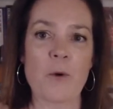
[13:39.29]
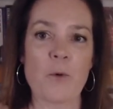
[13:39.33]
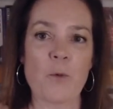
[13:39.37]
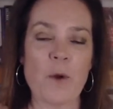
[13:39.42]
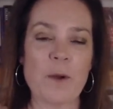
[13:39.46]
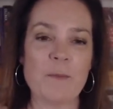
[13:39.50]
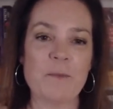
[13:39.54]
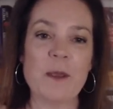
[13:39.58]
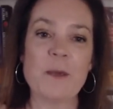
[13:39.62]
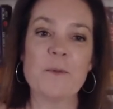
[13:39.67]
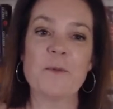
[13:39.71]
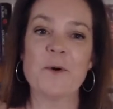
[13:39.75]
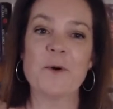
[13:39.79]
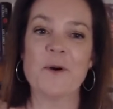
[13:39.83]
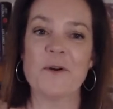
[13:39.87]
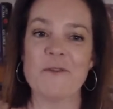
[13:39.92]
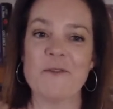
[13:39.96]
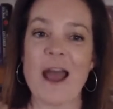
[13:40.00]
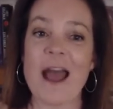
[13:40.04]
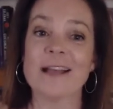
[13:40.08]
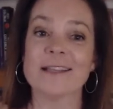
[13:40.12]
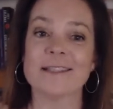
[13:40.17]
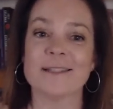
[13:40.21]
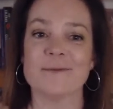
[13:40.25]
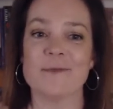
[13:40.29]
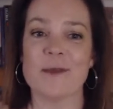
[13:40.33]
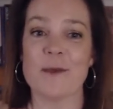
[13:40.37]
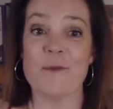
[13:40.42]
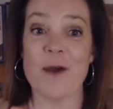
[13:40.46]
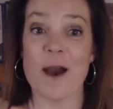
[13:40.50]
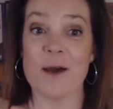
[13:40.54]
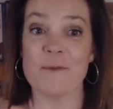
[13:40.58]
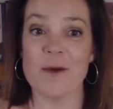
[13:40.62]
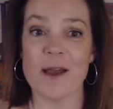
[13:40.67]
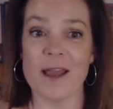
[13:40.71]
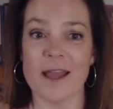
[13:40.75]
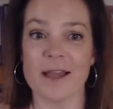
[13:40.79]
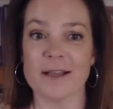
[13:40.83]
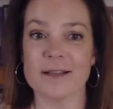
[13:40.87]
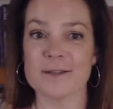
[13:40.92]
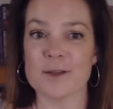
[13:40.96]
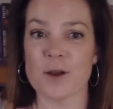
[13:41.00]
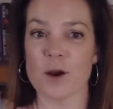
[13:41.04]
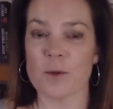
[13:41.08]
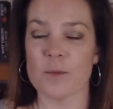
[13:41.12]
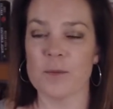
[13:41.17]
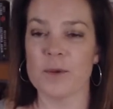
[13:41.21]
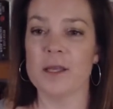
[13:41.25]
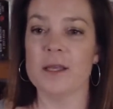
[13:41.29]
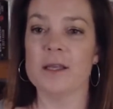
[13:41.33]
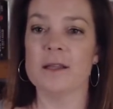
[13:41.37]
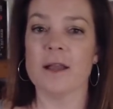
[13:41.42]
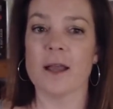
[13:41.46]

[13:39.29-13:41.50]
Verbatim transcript: When people have asked me about my XRP,